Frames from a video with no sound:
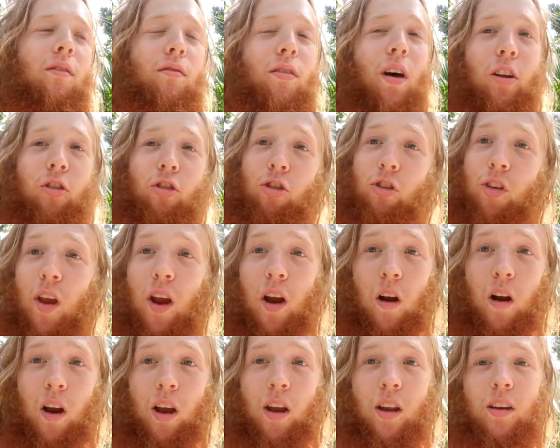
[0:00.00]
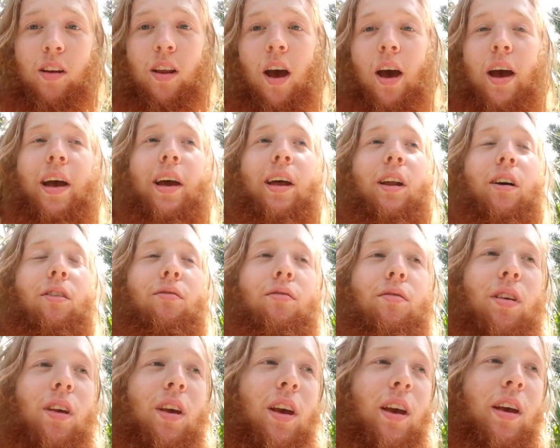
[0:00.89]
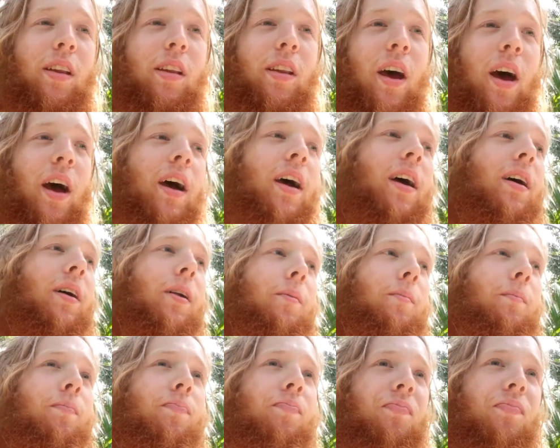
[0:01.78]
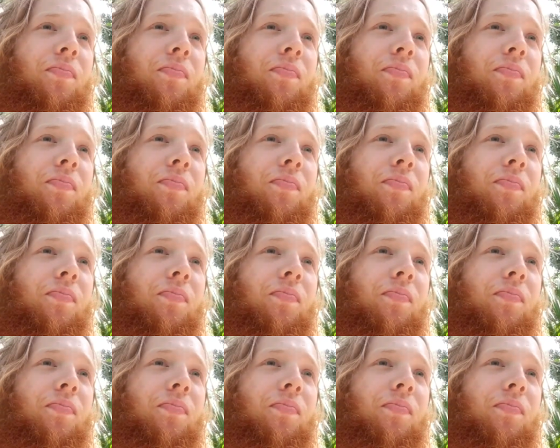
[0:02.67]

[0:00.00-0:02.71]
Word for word: vegetarian diet, a vegan diet,